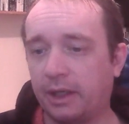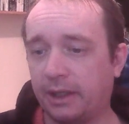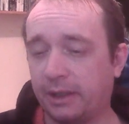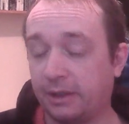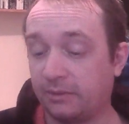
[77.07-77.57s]

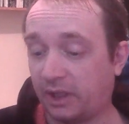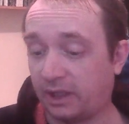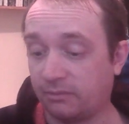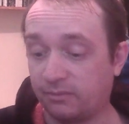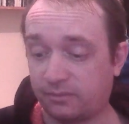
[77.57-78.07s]

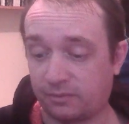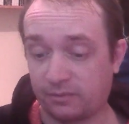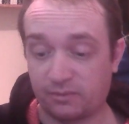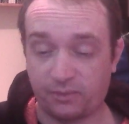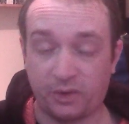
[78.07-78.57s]
I'm
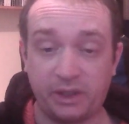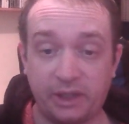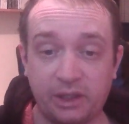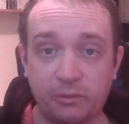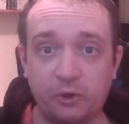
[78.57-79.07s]
playing that
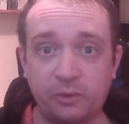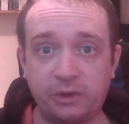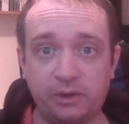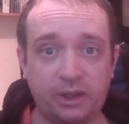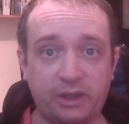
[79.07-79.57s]
at the
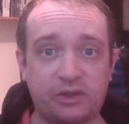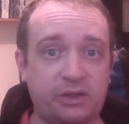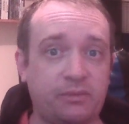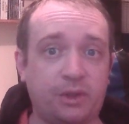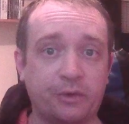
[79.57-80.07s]
moment. That's
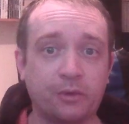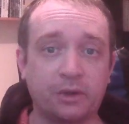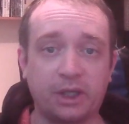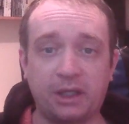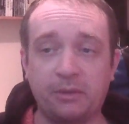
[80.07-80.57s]
my current
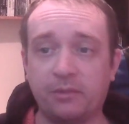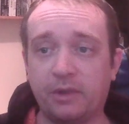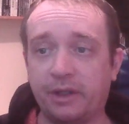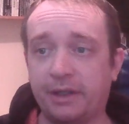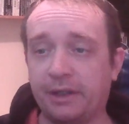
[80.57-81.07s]
game.
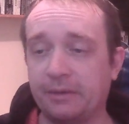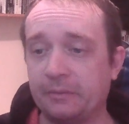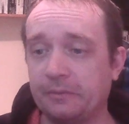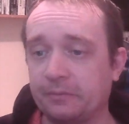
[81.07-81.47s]
I'm